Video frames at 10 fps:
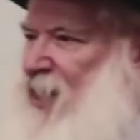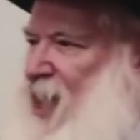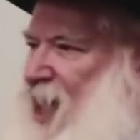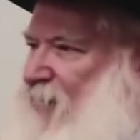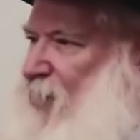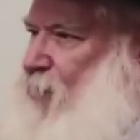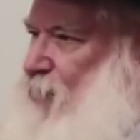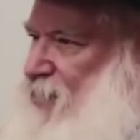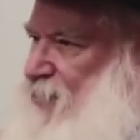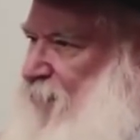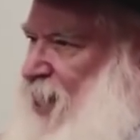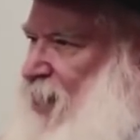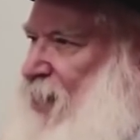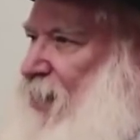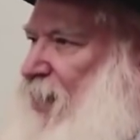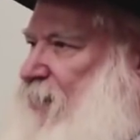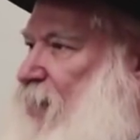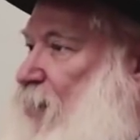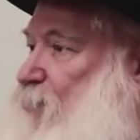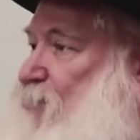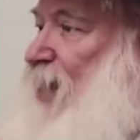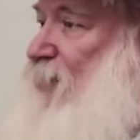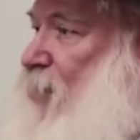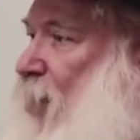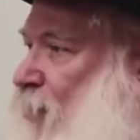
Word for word: and have a good smell and bright